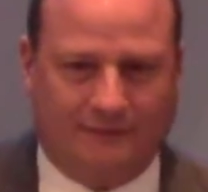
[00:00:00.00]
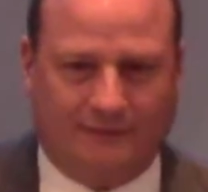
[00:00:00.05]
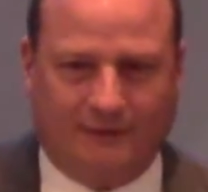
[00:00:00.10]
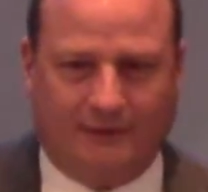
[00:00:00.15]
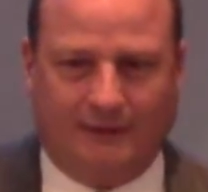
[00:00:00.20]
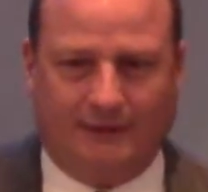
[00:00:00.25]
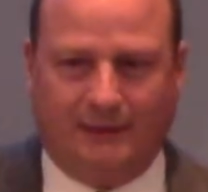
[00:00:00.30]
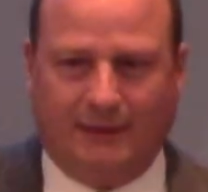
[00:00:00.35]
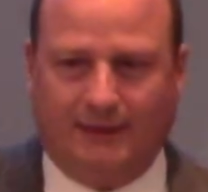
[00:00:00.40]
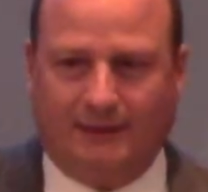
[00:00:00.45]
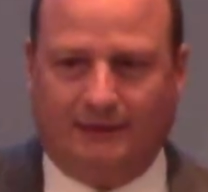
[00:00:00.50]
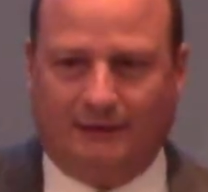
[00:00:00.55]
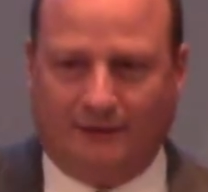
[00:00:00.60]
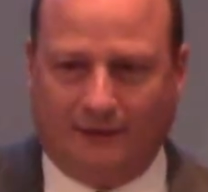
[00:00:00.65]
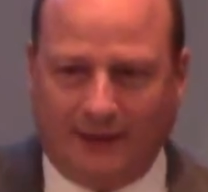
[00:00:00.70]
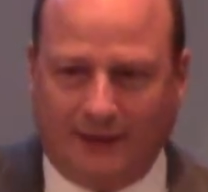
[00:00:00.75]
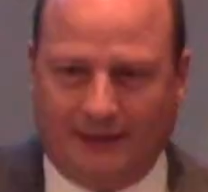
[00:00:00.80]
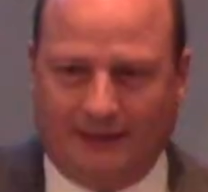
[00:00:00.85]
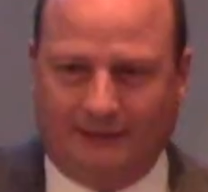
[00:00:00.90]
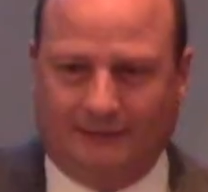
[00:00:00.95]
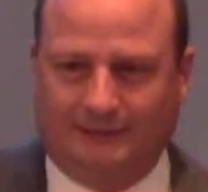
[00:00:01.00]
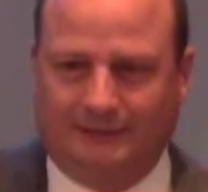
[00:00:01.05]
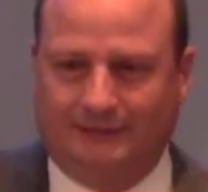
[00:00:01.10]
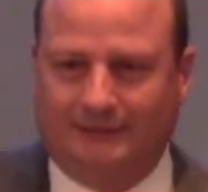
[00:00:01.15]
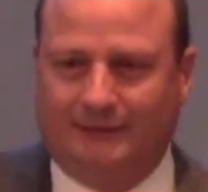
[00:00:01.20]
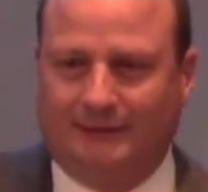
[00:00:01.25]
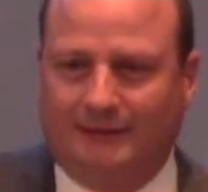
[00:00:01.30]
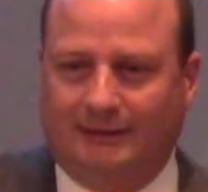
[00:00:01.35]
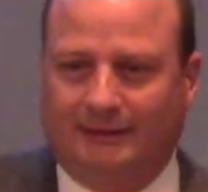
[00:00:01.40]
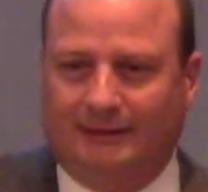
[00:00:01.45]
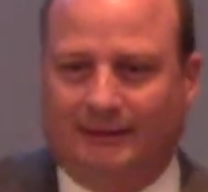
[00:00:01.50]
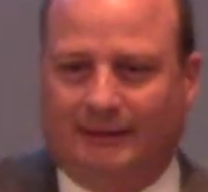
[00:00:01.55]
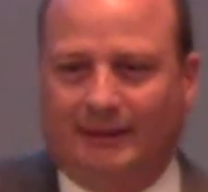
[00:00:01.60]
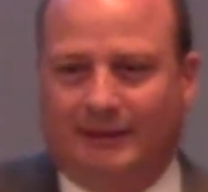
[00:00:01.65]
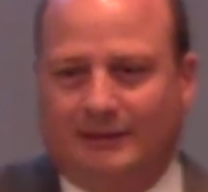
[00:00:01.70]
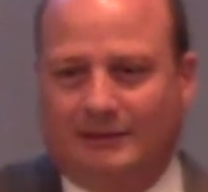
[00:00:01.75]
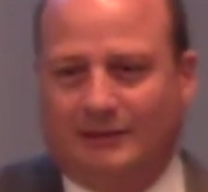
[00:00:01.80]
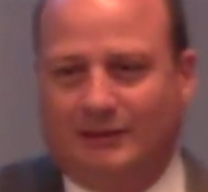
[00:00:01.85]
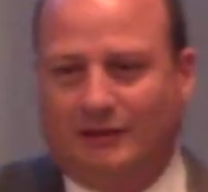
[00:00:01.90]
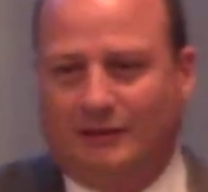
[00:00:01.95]
feet down the ground,
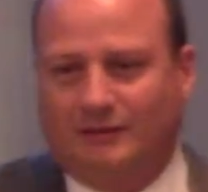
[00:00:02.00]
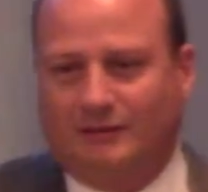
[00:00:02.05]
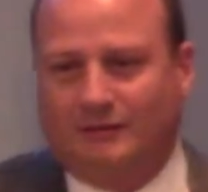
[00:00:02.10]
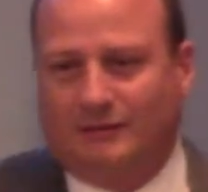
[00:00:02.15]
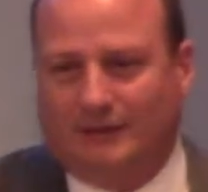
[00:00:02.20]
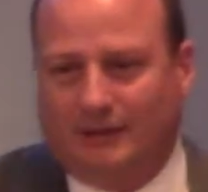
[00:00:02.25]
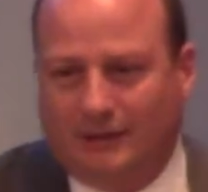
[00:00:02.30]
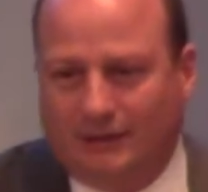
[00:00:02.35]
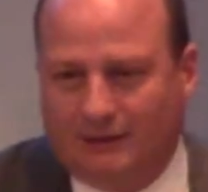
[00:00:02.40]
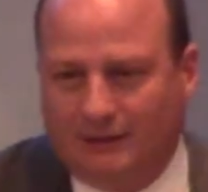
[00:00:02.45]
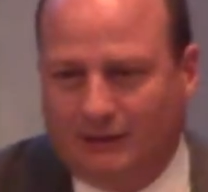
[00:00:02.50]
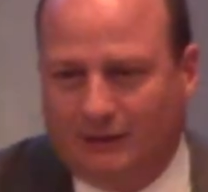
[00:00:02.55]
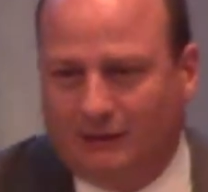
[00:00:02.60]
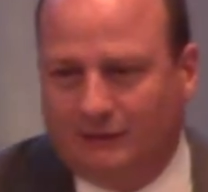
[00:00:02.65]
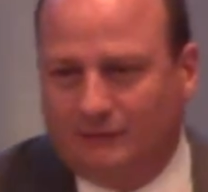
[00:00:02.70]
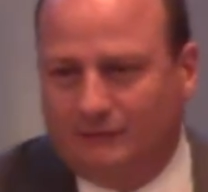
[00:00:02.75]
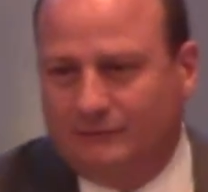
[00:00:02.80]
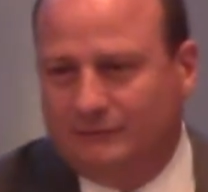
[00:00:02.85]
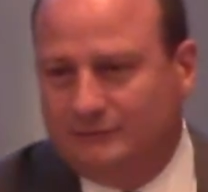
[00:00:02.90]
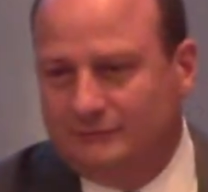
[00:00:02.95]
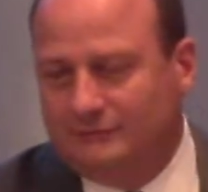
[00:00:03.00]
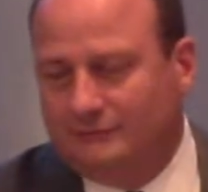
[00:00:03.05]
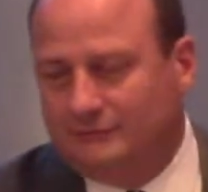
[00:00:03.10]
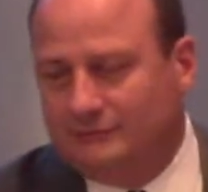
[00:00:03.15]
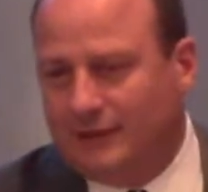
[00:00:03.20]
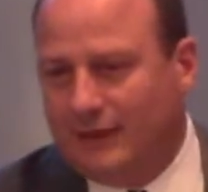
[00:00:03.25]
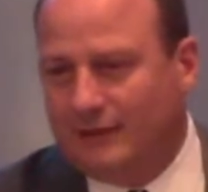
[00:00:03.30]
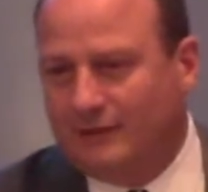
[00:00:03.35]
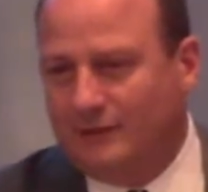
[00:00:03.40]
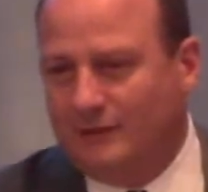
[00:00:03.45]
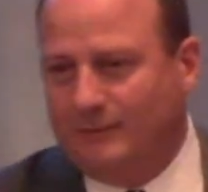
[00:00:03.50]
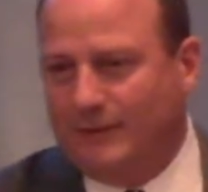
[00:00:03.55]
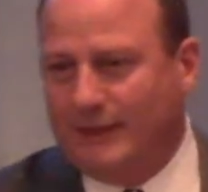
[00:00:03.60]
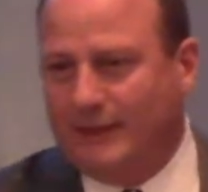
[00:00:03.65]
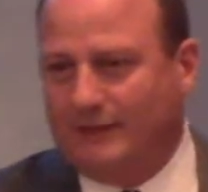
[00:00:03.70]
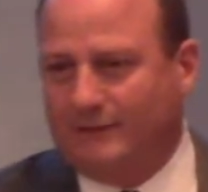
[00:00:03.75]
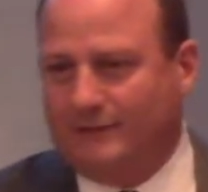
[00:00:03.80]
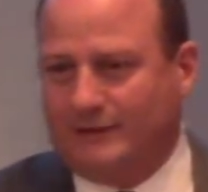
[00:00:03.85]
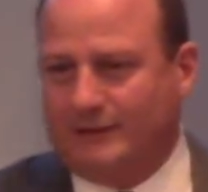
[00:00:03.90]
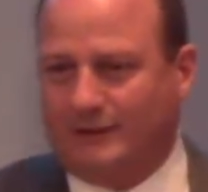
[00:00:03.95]
and so not too
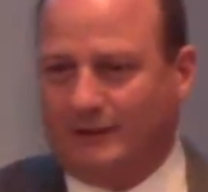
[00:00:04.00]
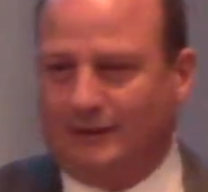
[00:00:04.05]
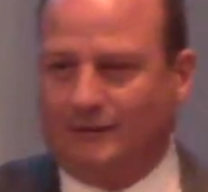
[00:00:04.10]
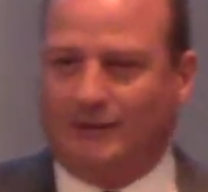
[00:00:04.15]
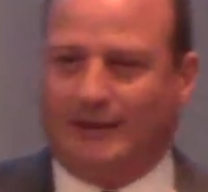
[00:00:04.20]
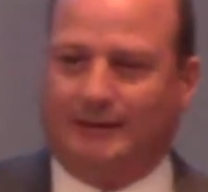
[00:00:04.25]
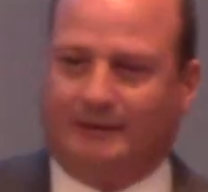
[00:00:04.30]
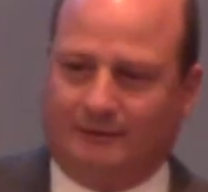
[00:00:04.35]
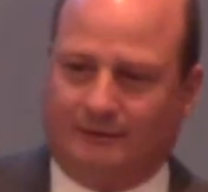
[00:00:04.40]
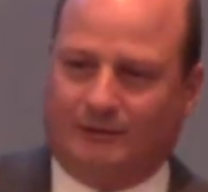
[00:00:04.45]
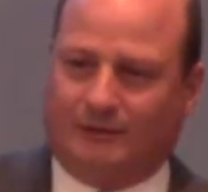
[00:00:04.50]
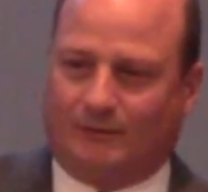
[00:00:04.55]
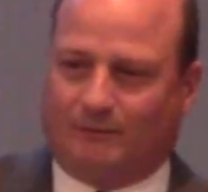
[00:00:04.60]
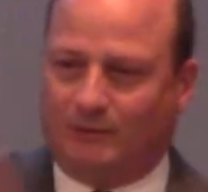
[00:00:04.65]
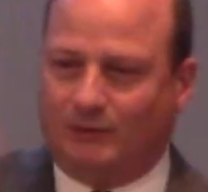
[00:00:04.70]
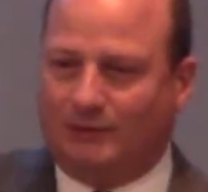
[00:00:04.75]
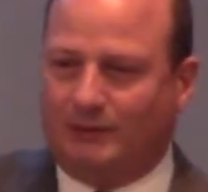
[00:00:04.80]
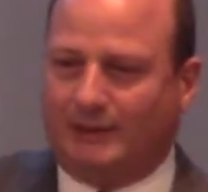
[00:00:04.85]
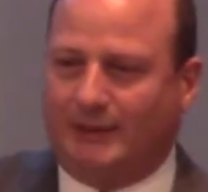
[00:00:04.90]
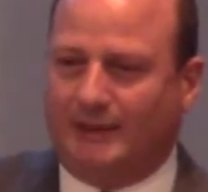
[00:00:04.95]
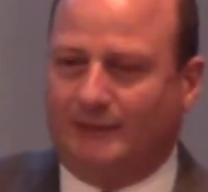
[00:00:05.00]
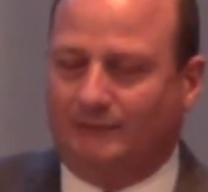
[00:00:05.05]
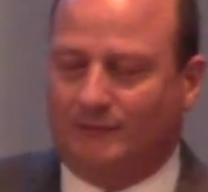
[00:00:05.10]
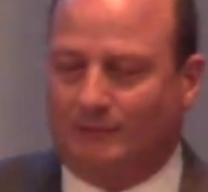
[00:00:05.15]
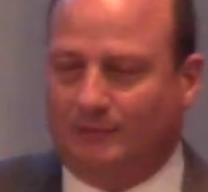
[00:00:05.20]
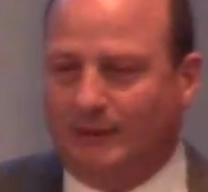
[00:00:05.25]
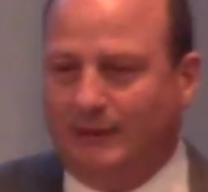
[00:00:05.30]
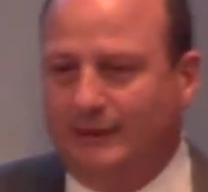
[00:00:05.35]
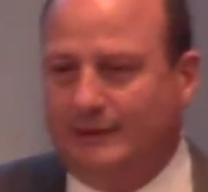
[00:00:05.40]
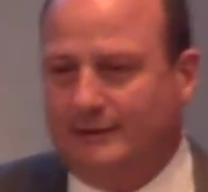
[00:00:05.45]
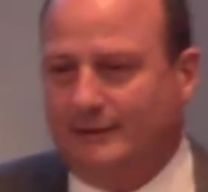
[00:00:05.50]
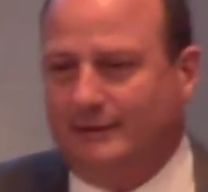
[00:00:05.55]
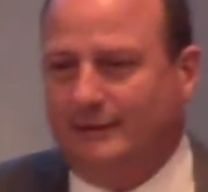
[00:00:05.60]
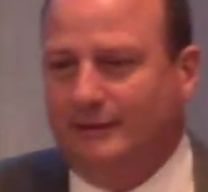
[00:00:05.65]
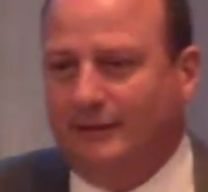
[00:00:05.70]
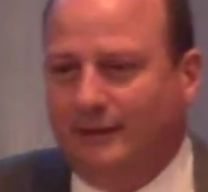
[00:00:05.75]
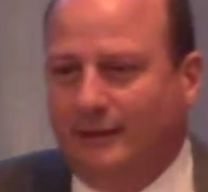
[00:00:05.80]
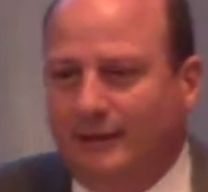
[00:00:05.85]
many of us can go out there and just pull it out and replace it.